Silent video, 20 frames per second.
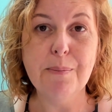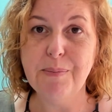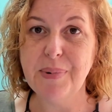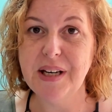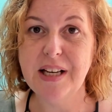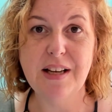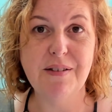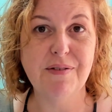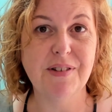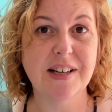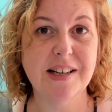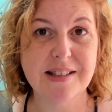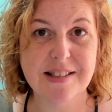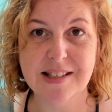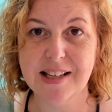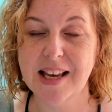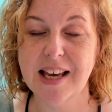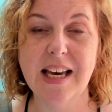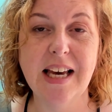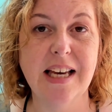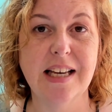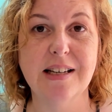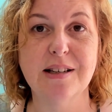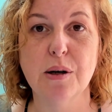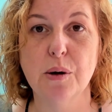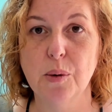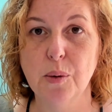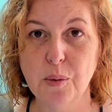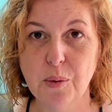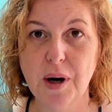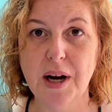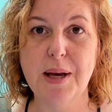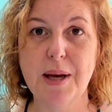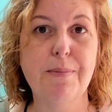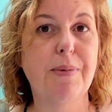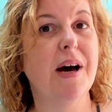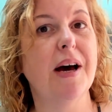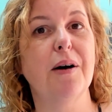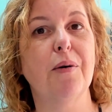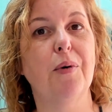But even as a kid, way
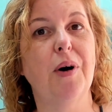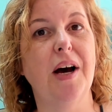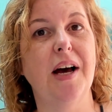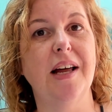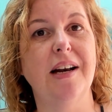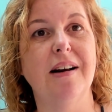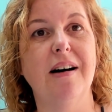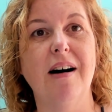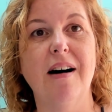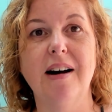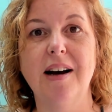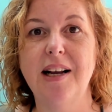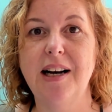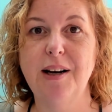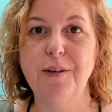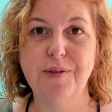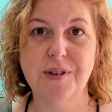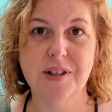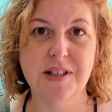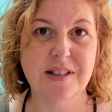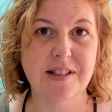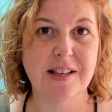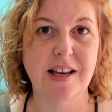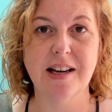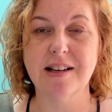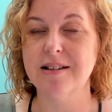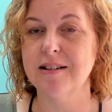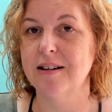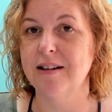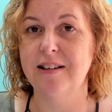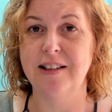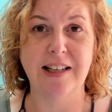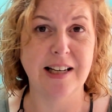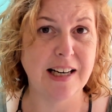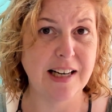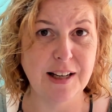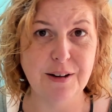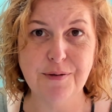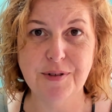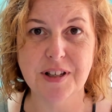back when, I lived in Seattle and I
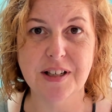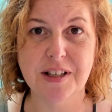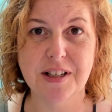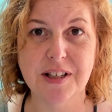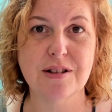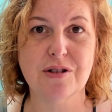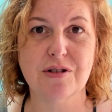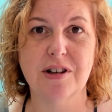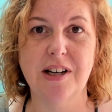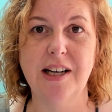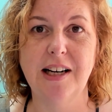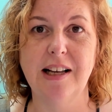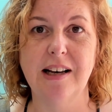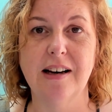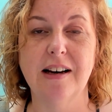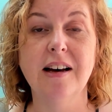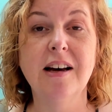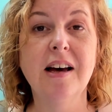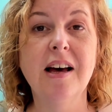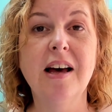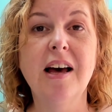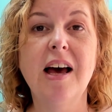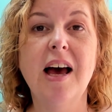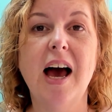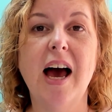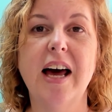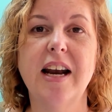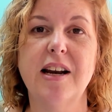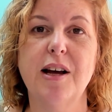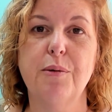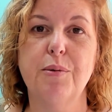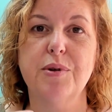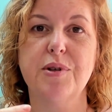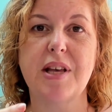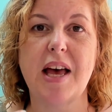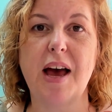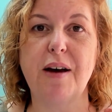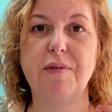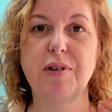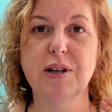lived in Australia, and I was
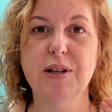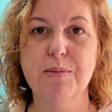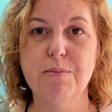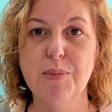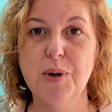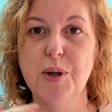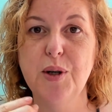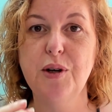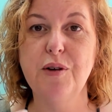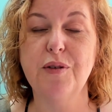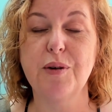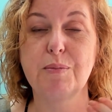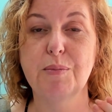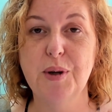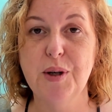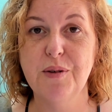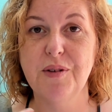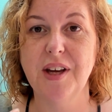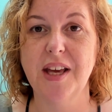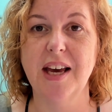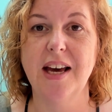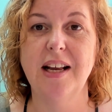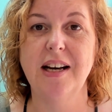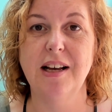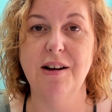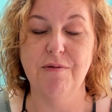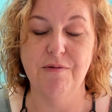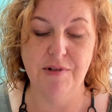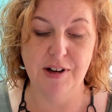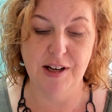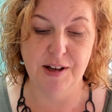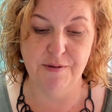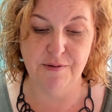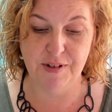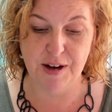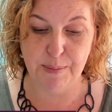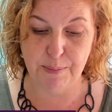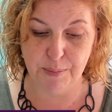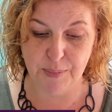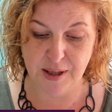having to move and move again and
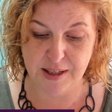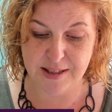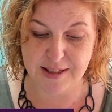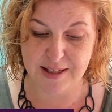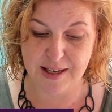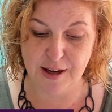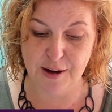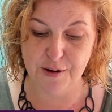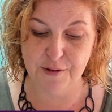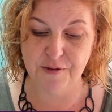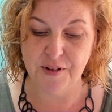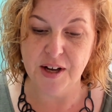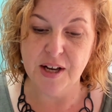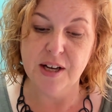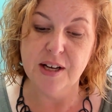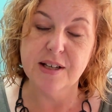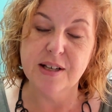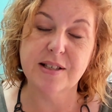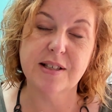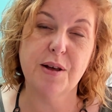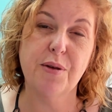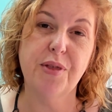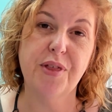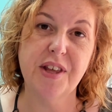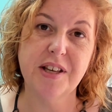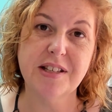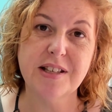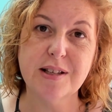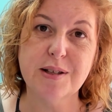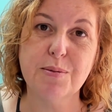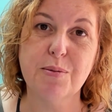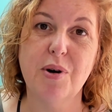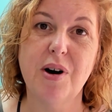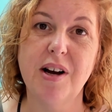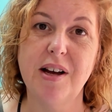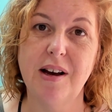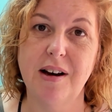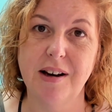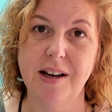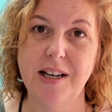reinvent myself. So this is
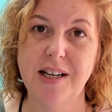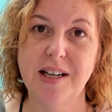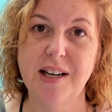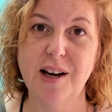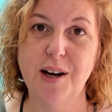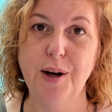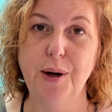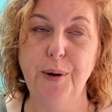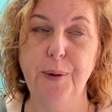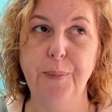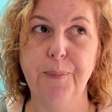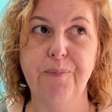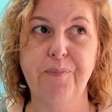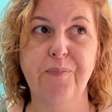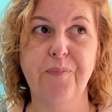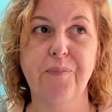why I know